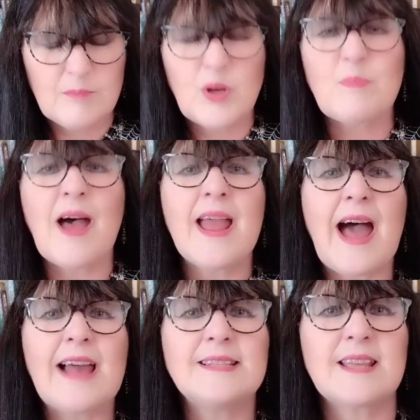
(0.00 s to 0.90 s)
But by
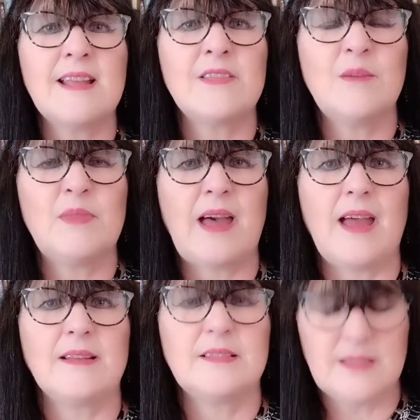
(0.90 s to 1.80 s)
asking them
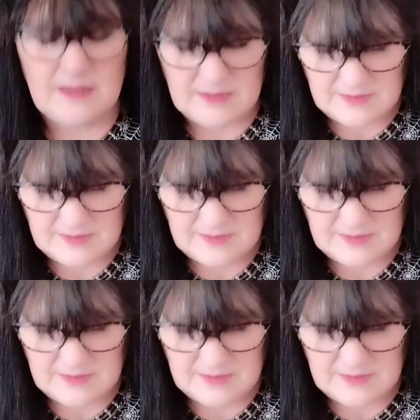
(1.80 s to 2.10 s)
that,